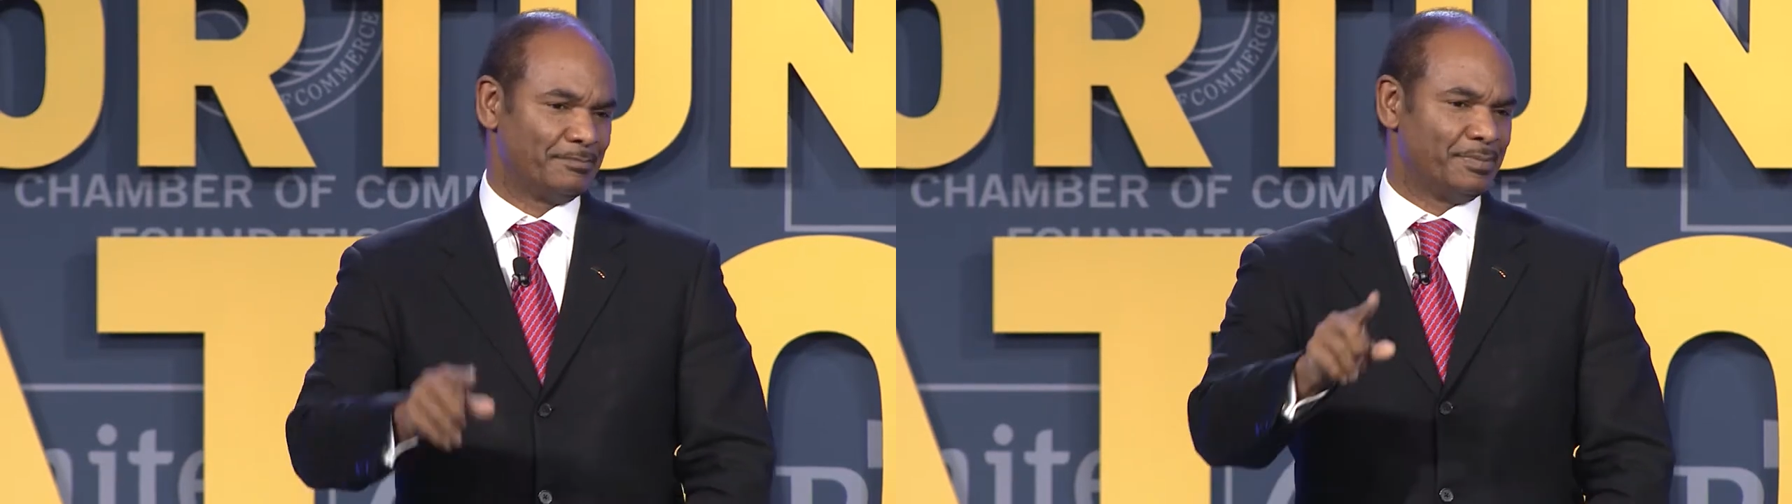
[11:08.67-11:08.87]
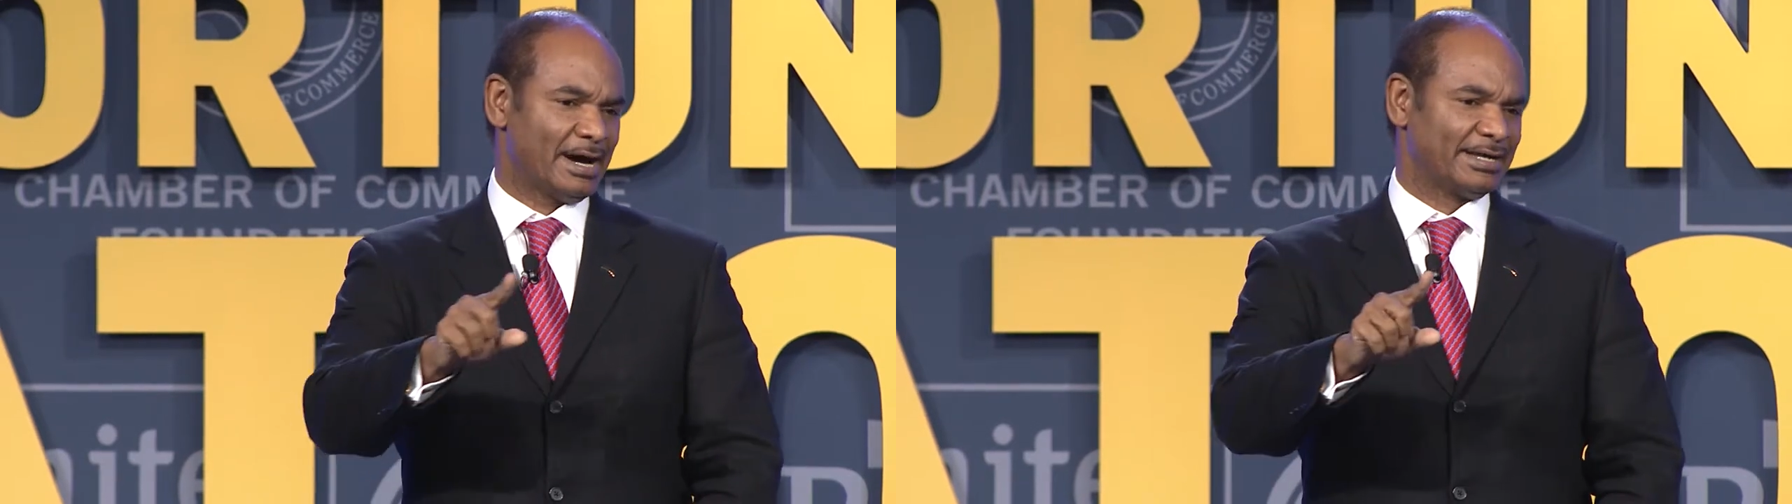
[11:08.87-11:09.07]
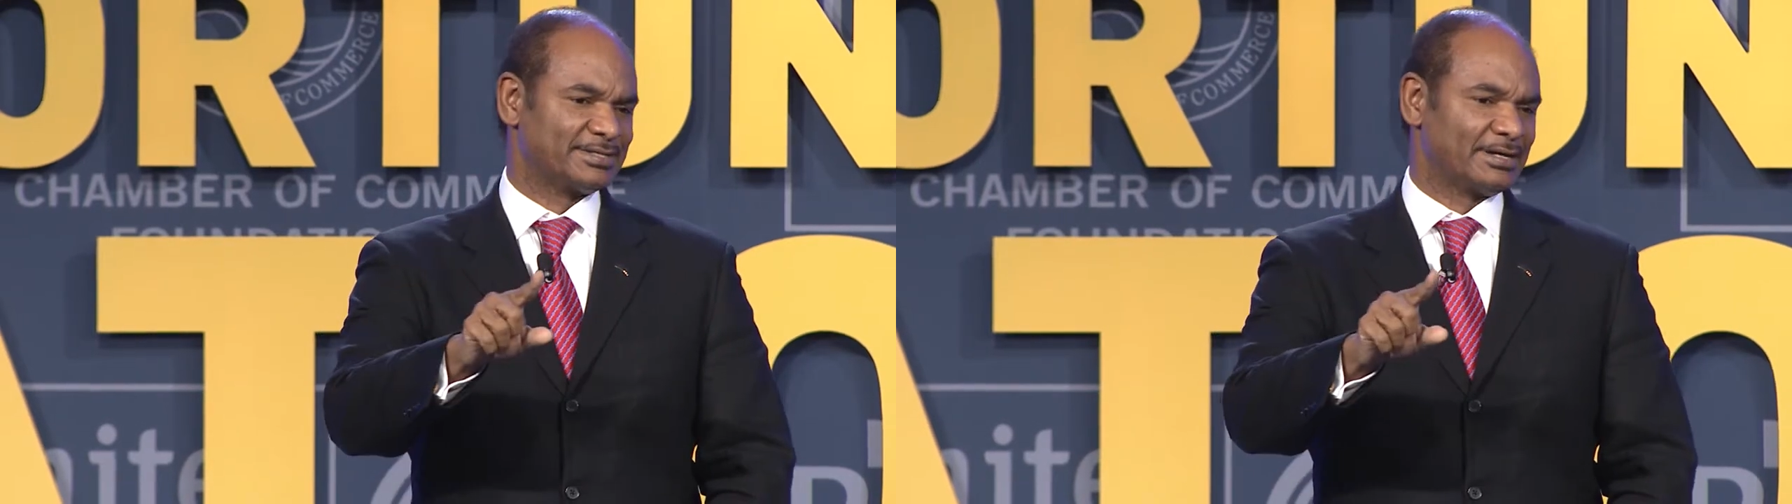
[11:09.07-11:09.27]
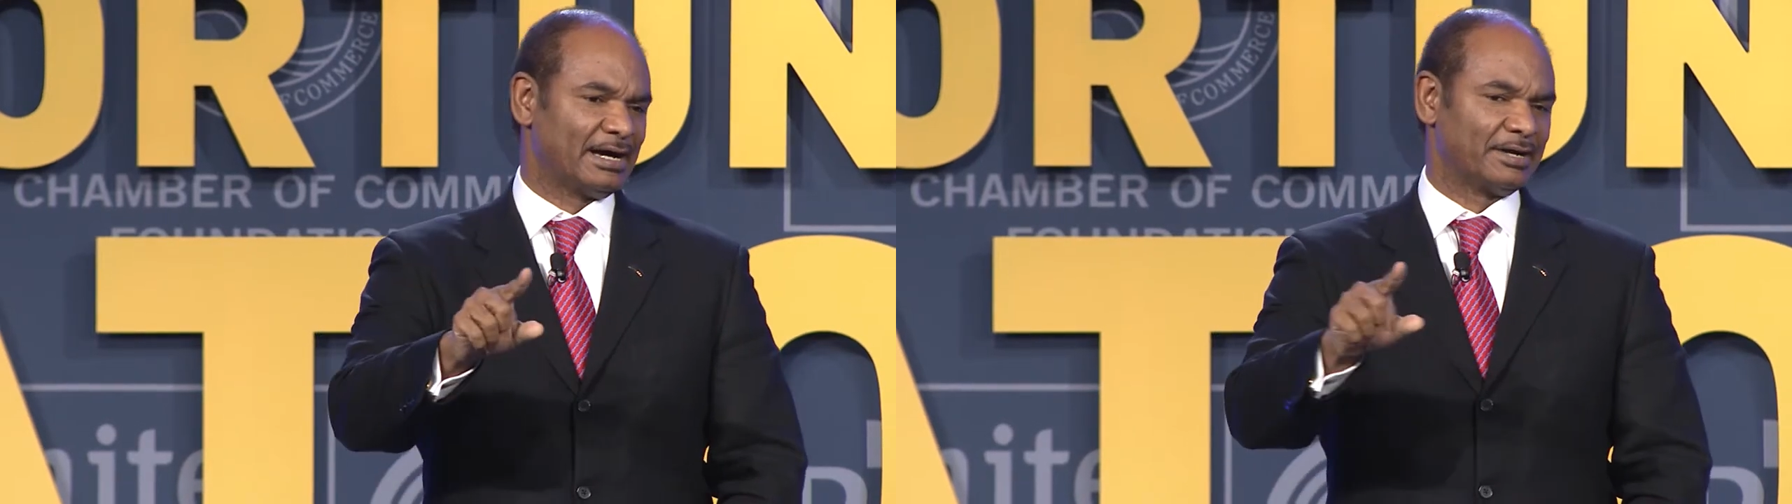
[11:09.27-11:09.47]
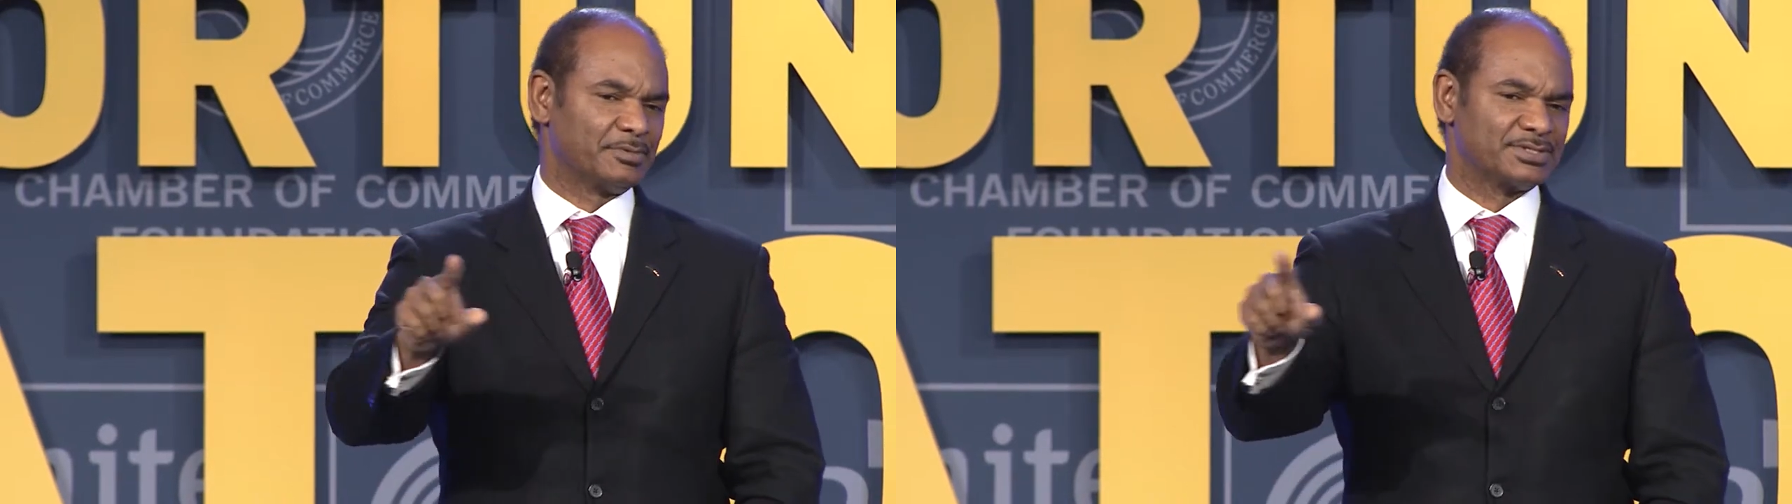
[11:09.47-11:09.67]
But
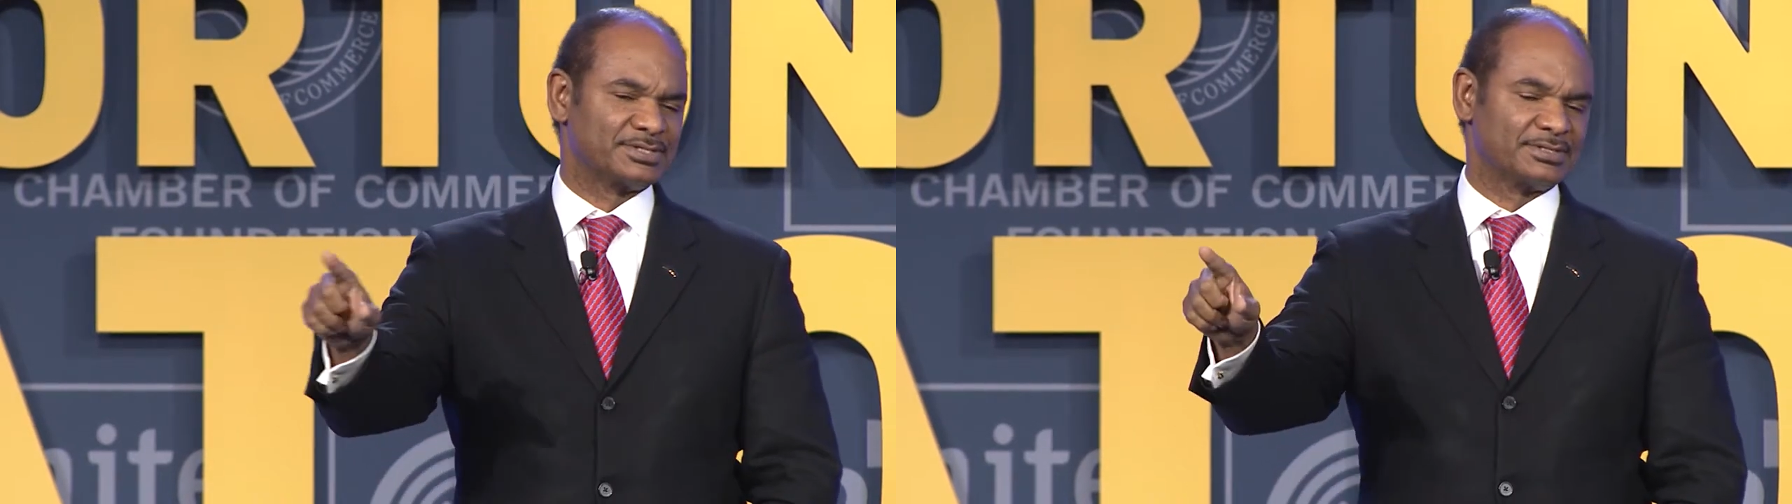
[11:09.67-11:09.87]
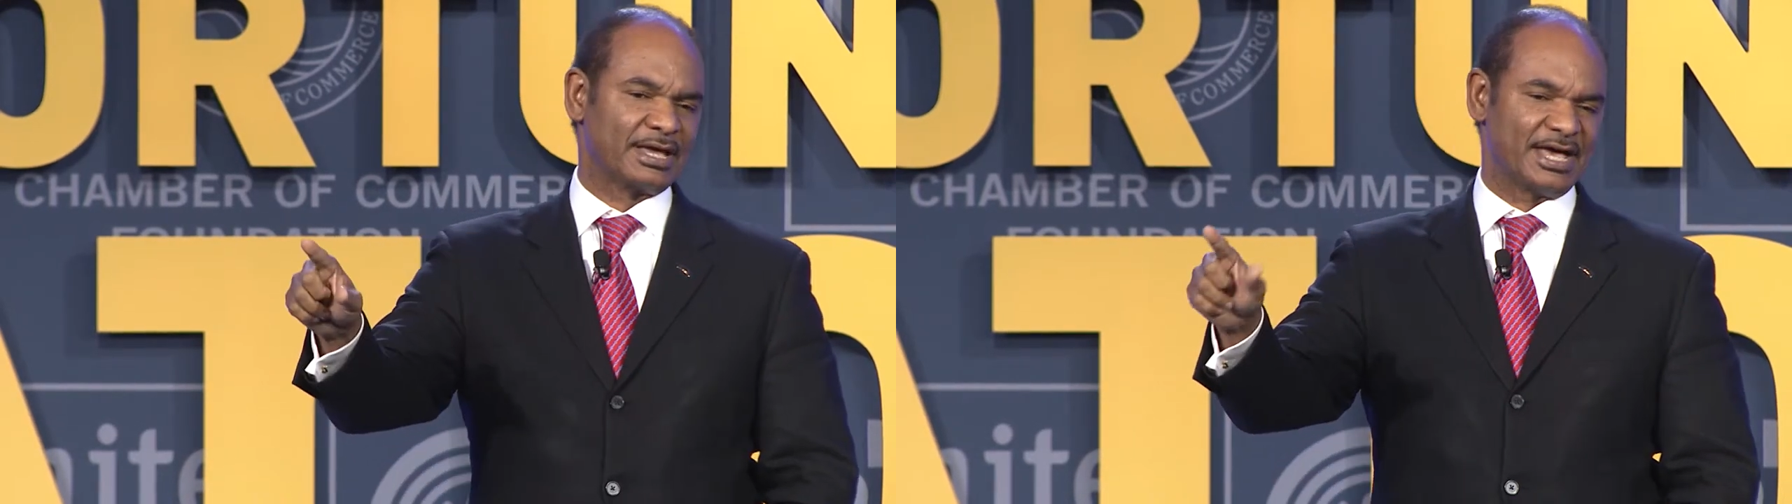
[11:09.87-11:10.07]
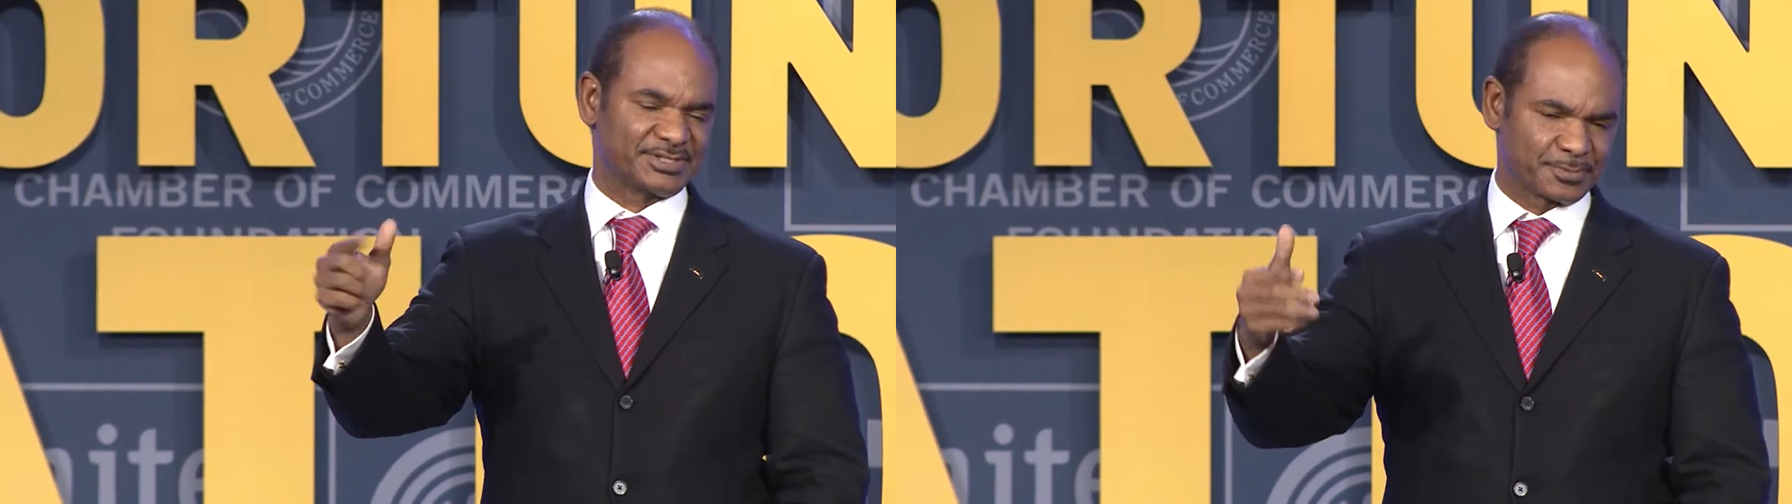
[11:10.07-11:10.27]
I was, as